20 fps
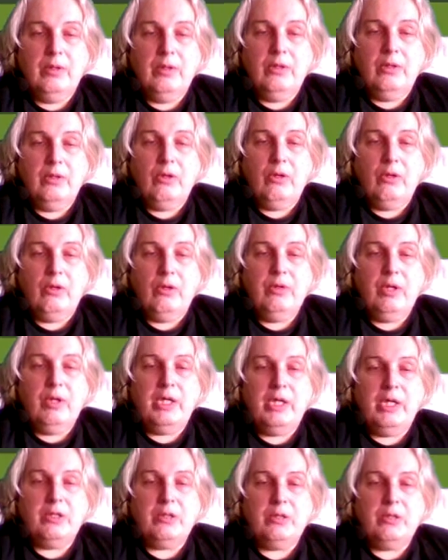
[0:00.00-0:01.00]
Oh, you
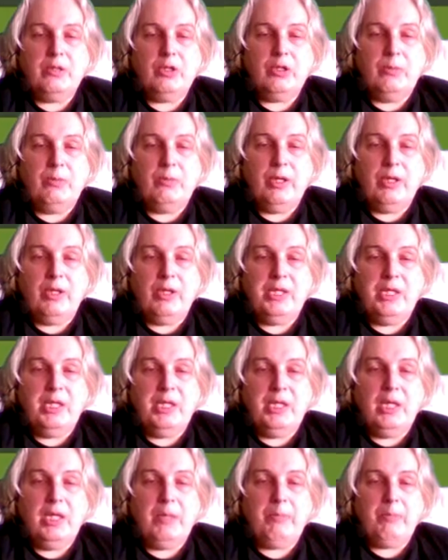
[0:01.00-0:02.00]
guys are supposed to be on
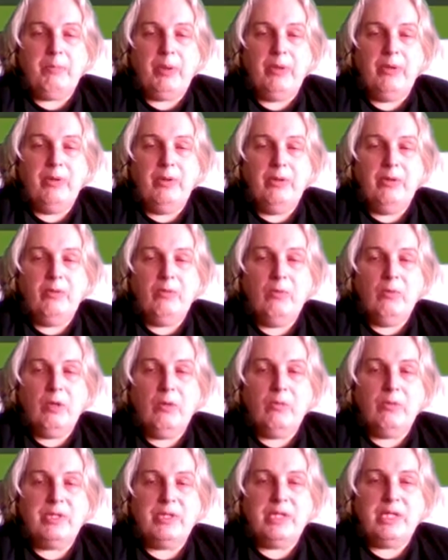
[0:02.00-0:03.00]
deep. What
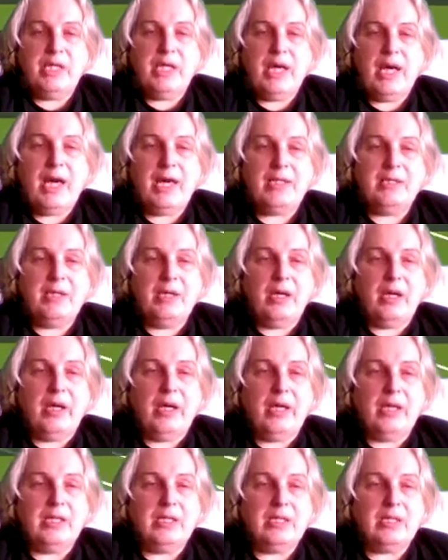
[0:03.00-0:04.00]
was that,
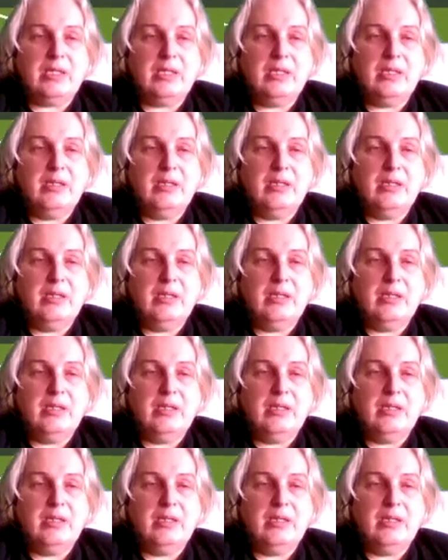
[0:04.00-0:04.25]
guys?